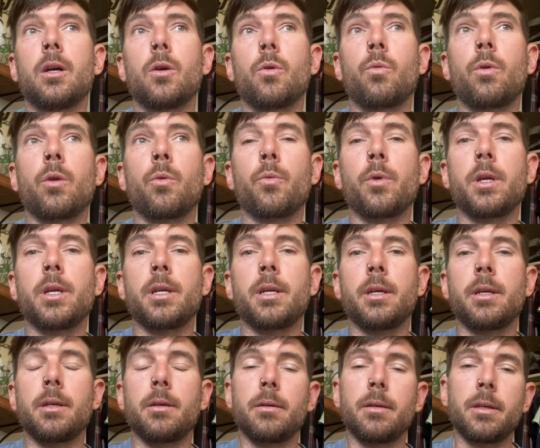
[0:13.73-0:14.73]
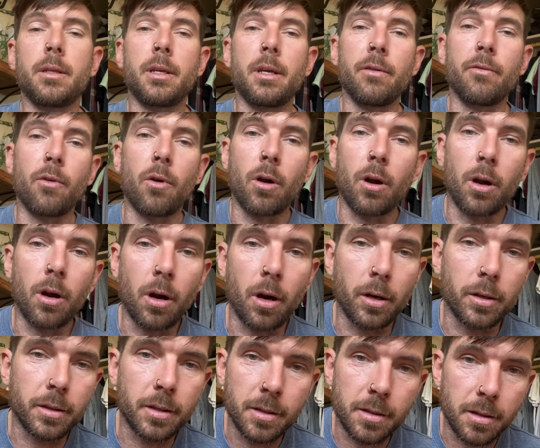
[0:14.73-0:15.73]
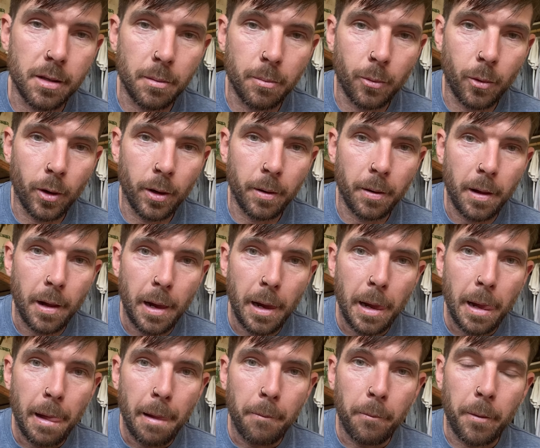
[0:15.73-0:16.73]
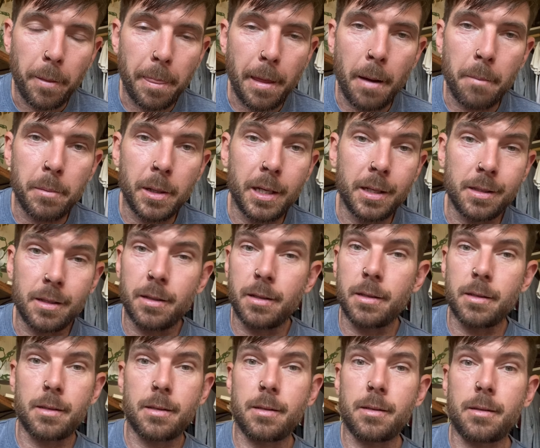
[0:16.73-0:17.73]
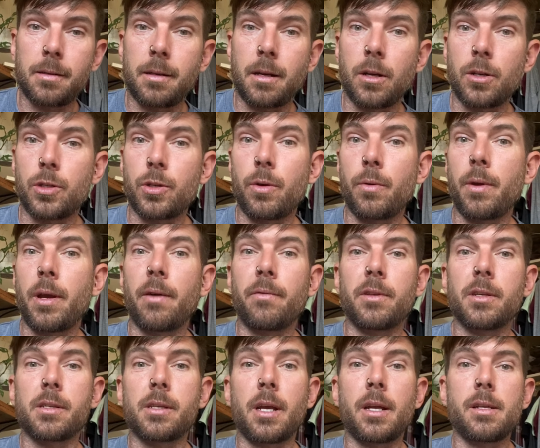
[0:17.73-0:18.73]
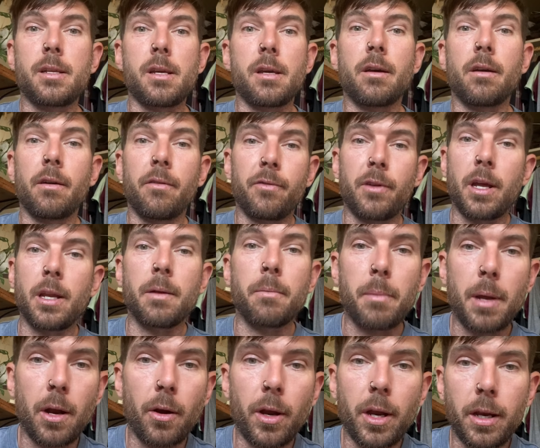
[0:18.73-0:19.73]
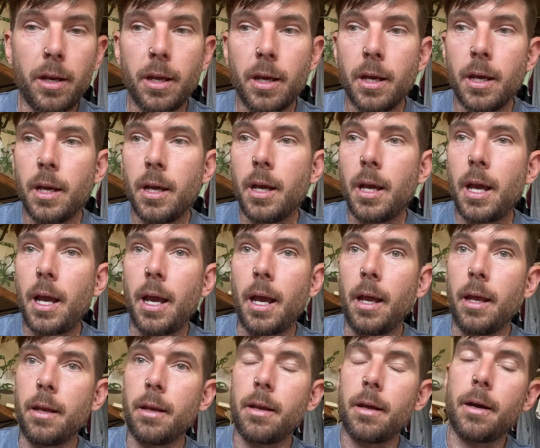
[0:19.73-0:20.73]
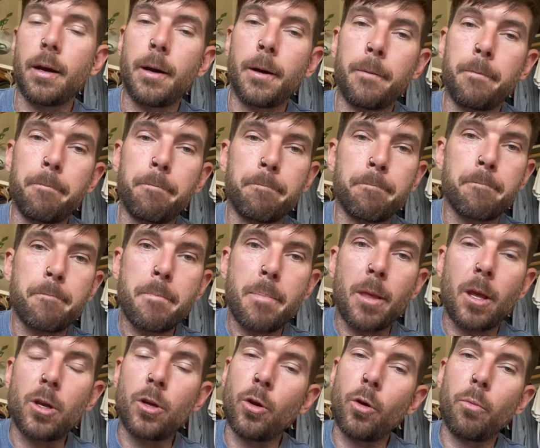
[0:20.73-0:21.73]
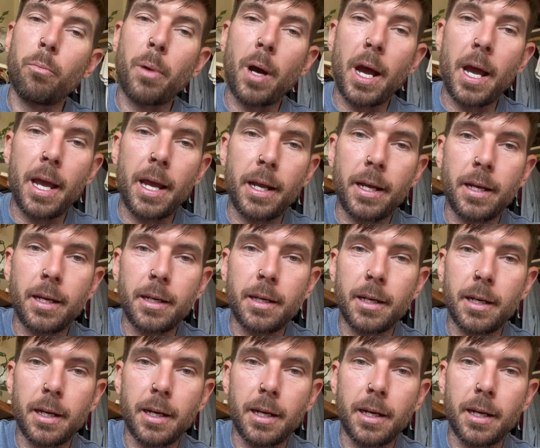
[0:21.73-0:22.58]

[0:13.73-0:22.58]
when we give our heart to someone. What that means in this country, we have this idea of getting married and buying